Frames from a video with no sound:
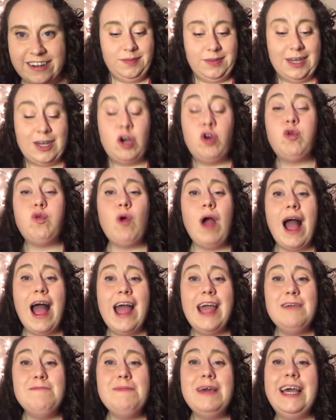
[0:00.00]
The crime
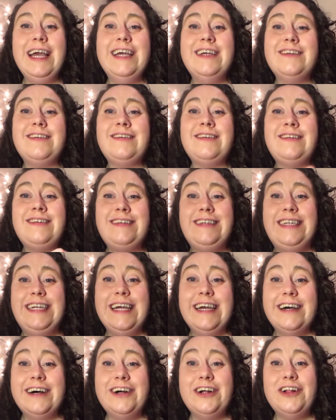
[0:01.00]
is
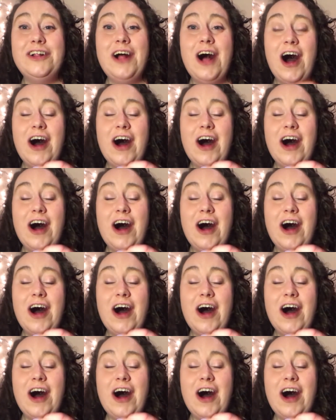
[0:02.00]
still